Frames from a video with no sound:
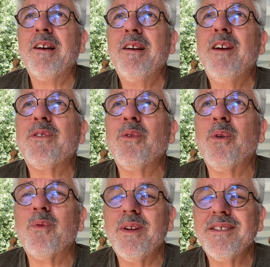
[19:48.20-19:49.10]
if the
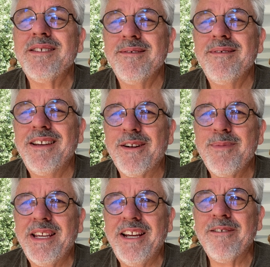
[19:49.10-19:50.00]
Lord wills, it'll
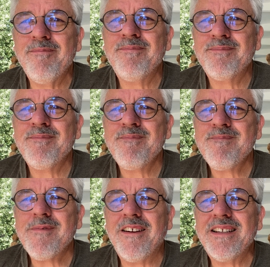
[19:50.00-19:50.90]
be here.
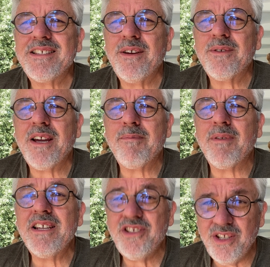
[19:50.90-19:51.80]
All right, so God
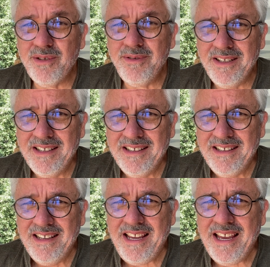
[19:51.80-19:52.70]
bless you.
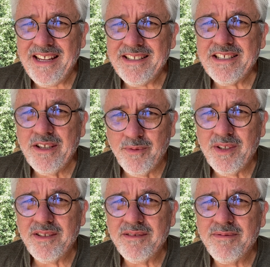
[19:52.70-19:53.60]
and
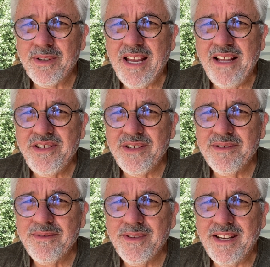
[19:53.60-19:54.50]
we'll catch
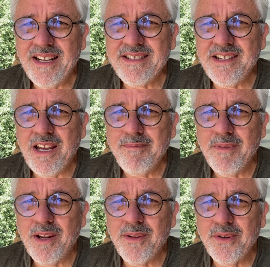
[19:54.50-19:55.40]
you the next time
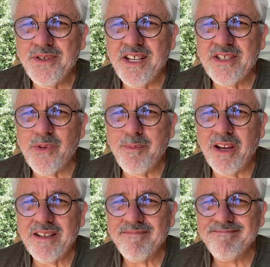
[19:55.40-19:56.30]
on Thursdays with Mike.